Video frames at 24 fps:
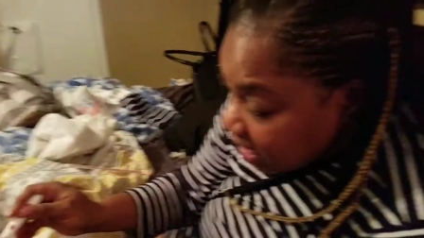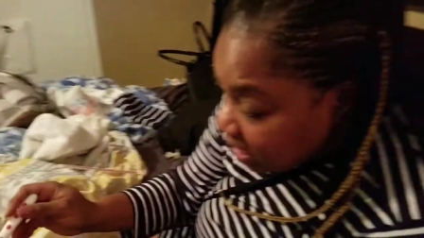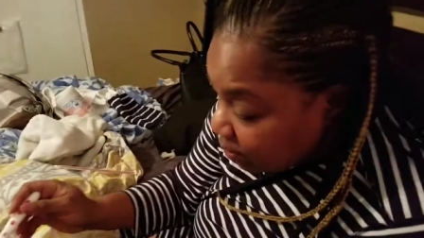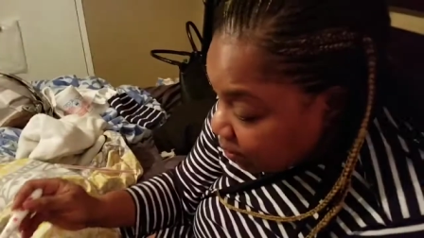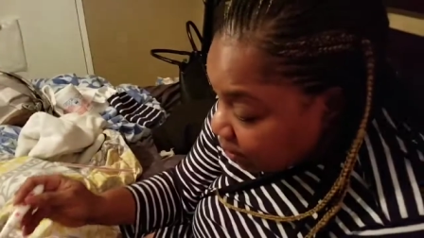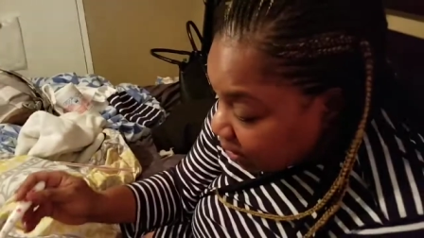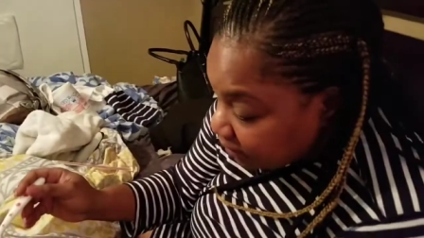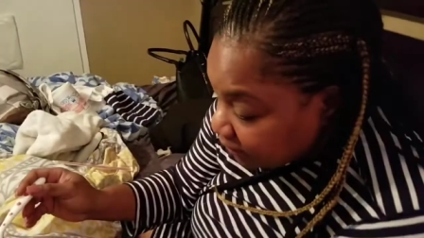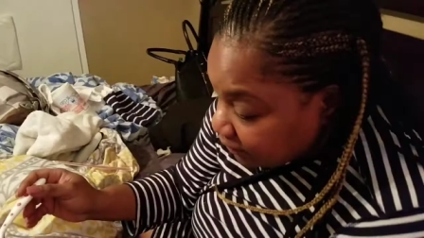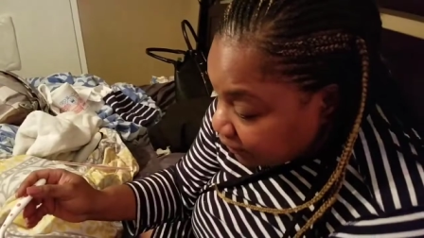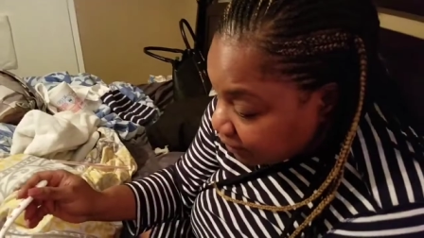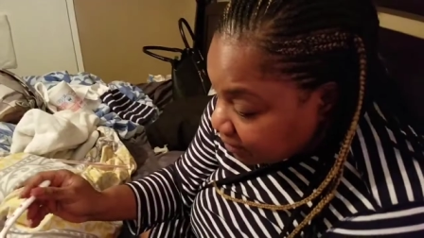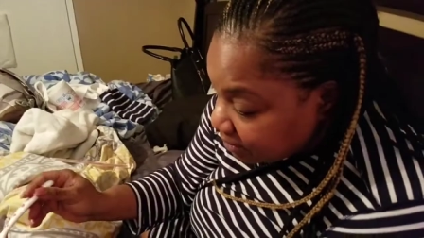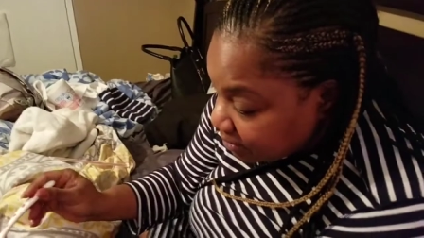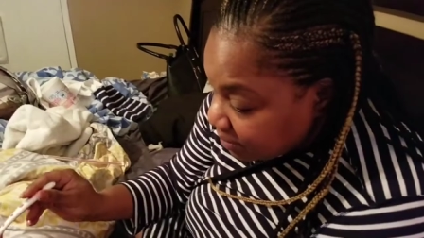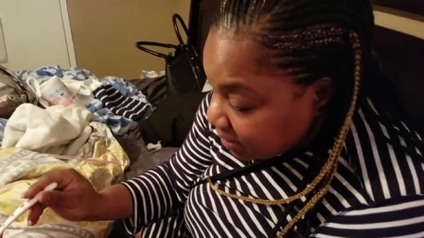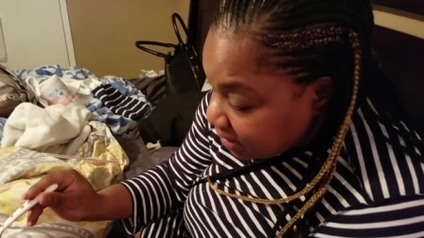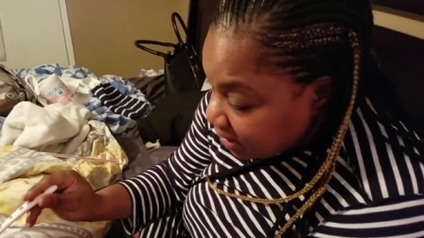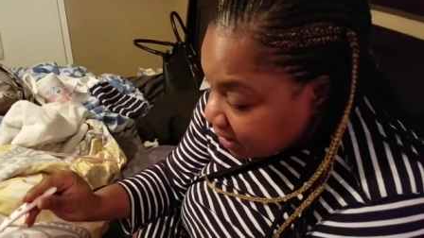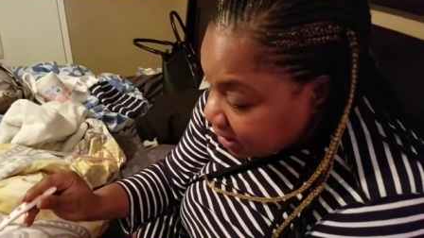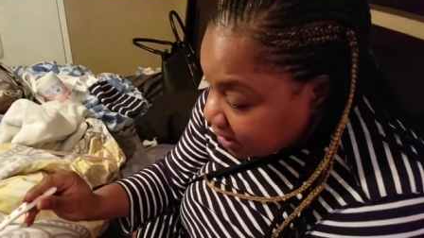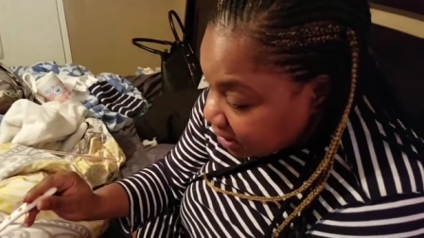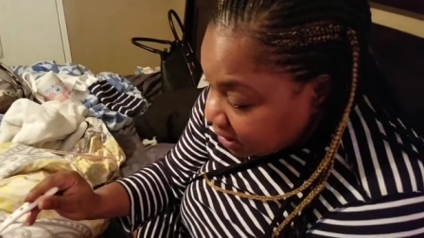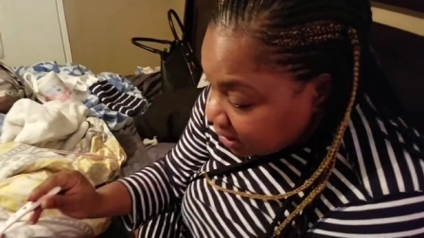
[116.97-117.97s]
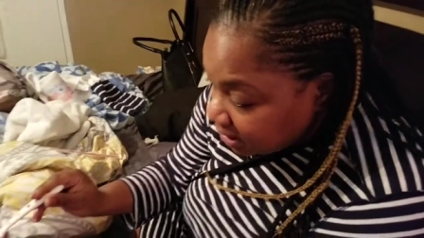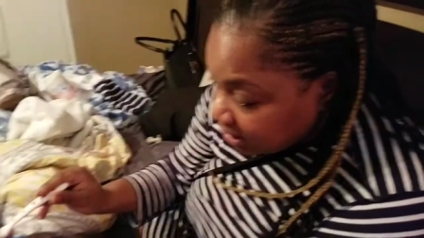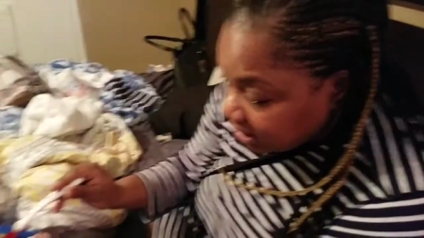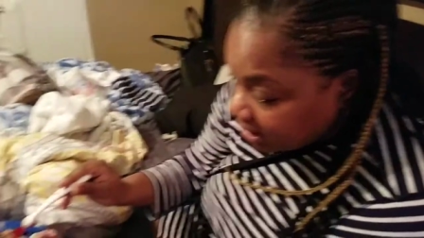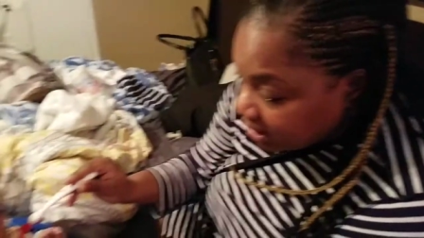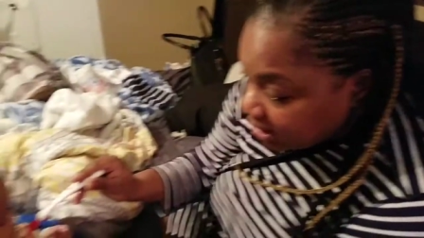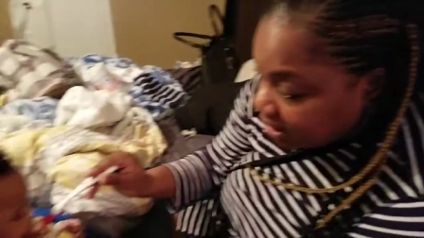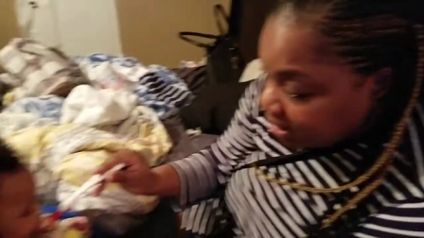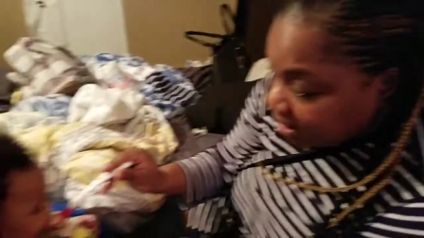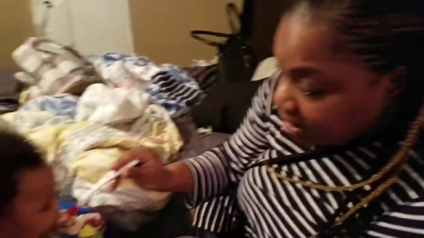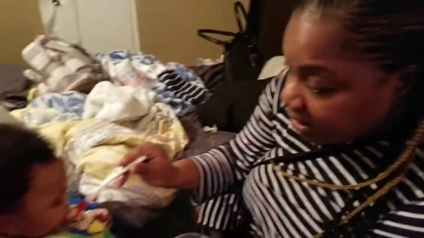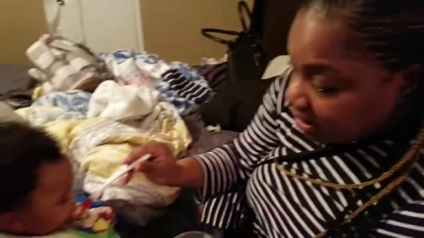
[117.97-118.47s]
he went from being
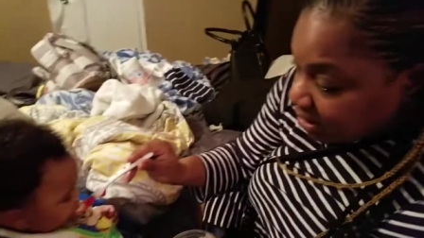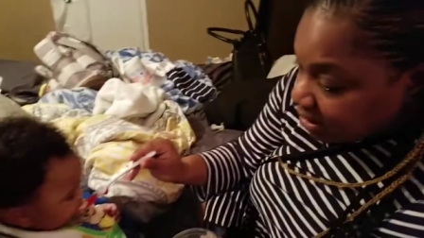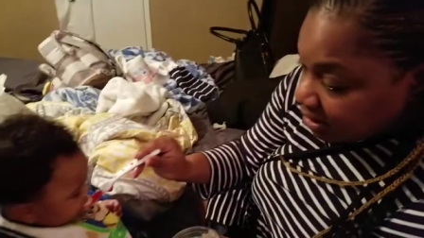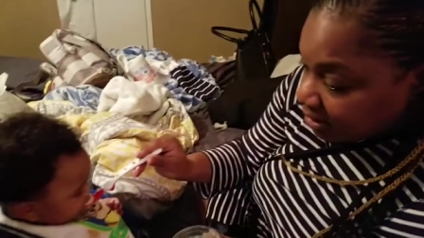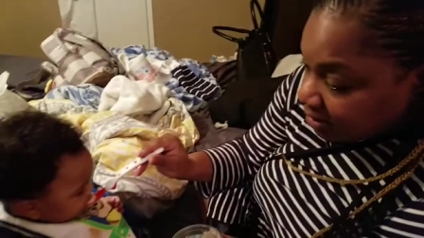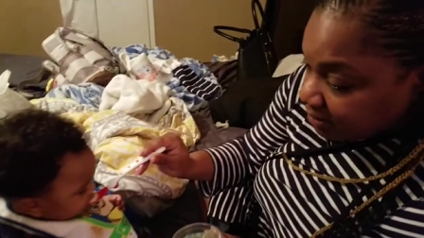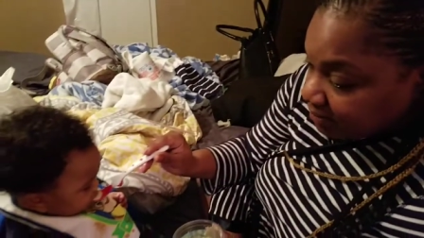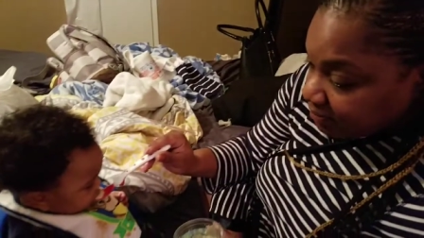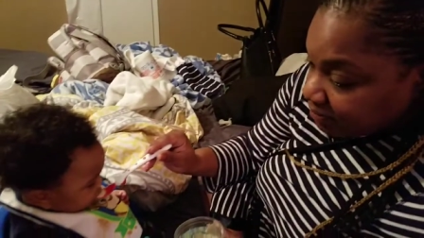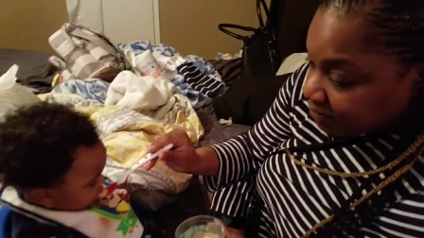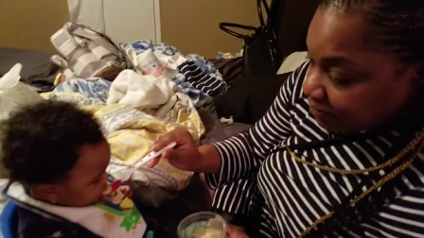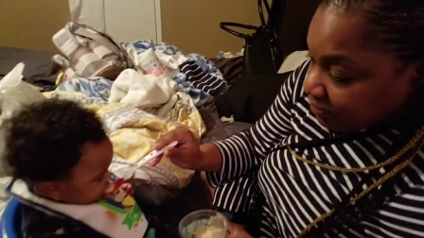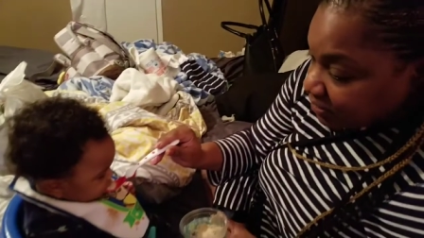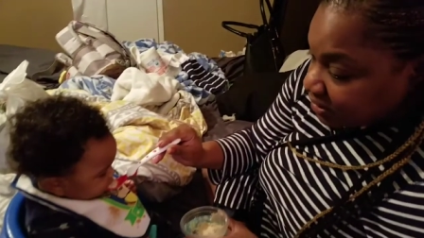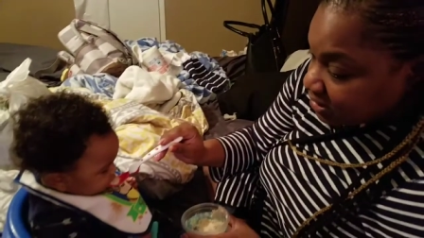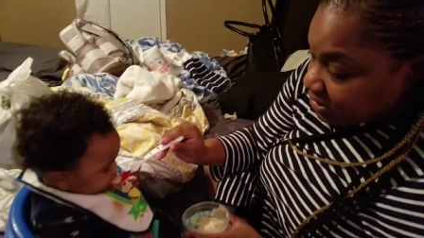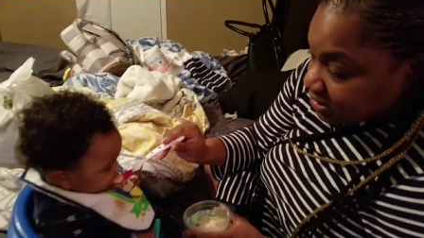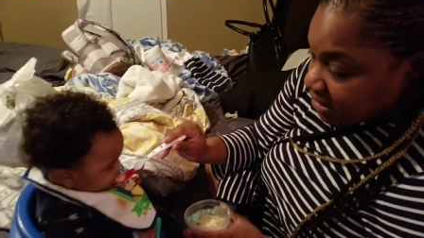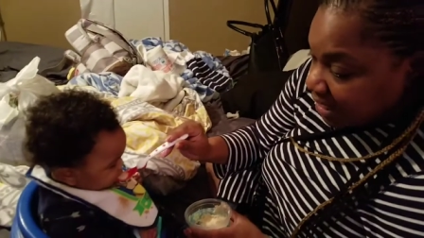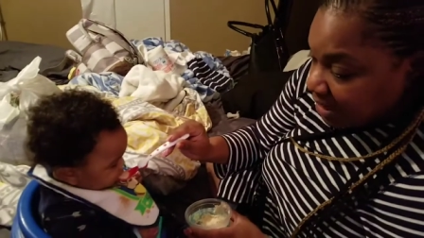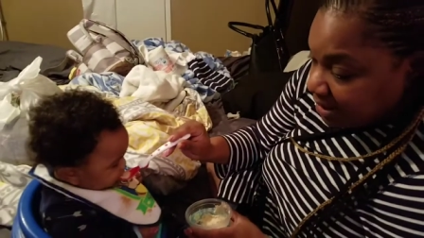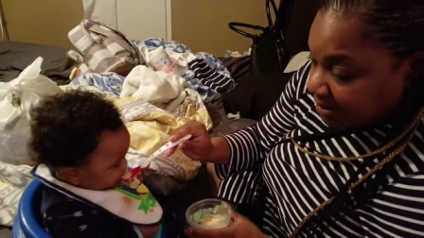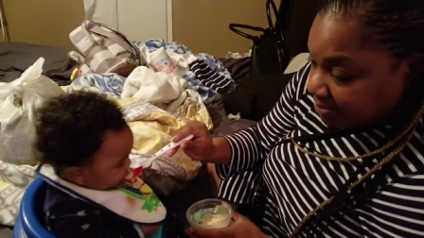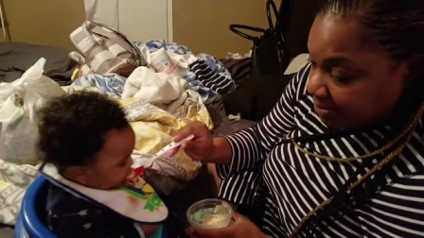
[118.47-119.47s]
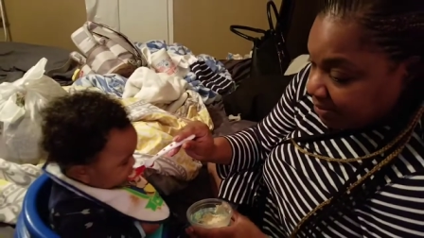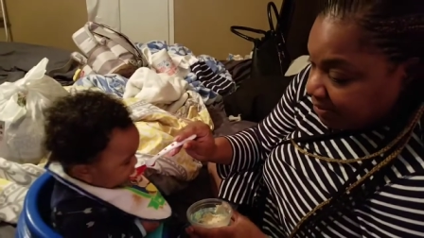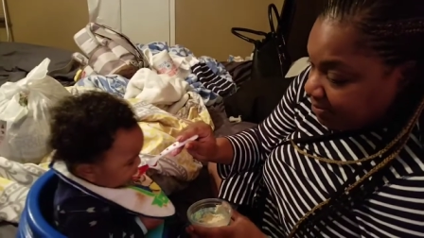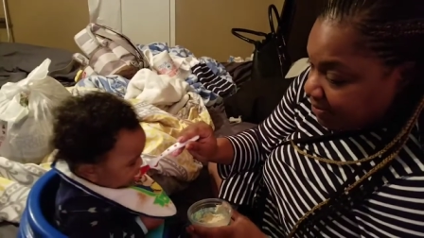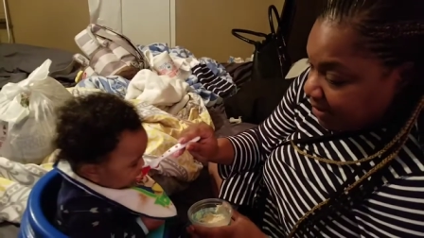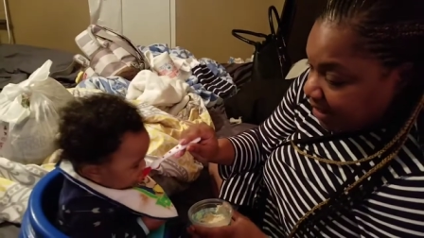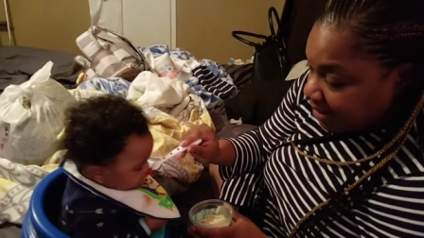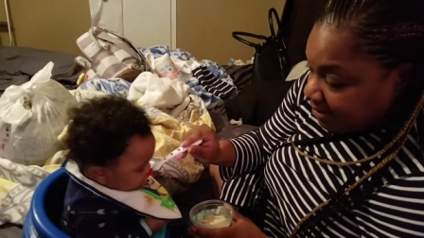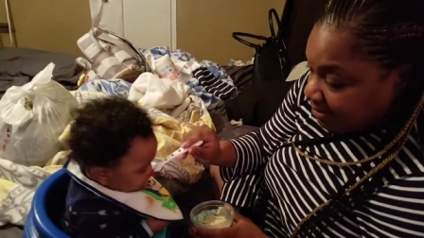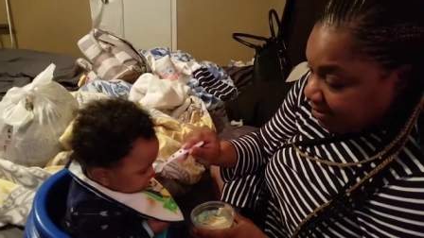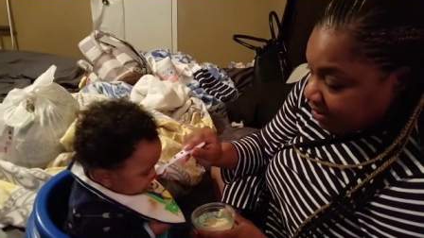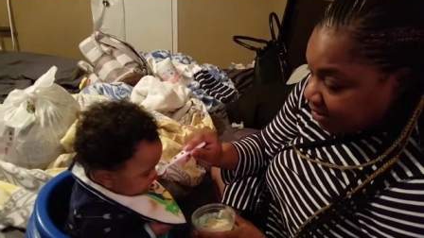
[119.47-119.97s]
um, the type of
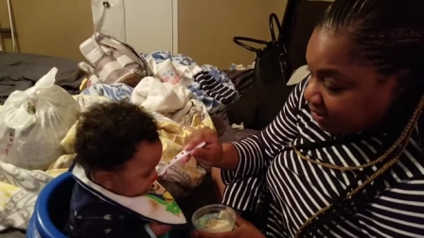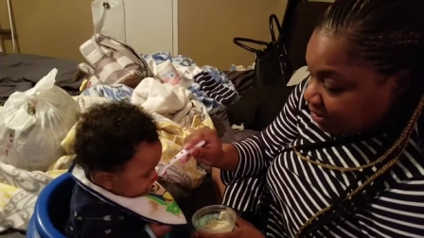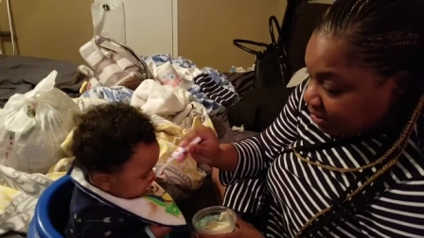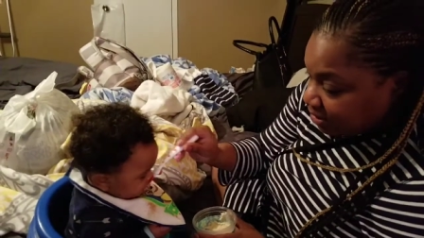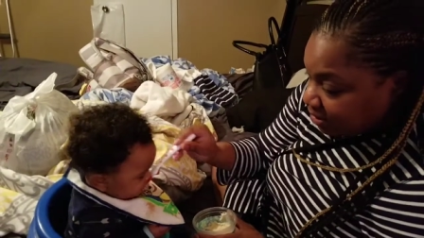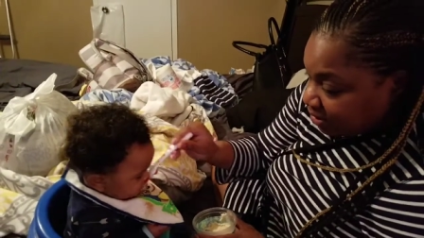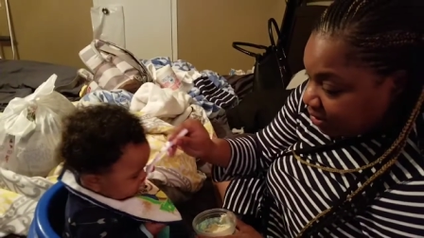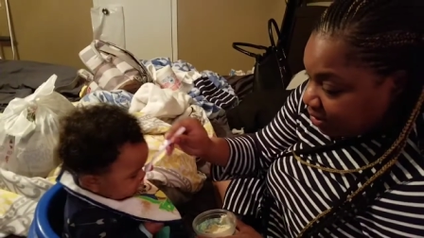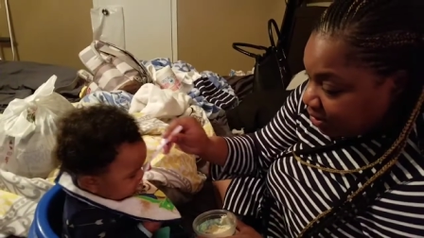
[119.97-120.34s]
baby,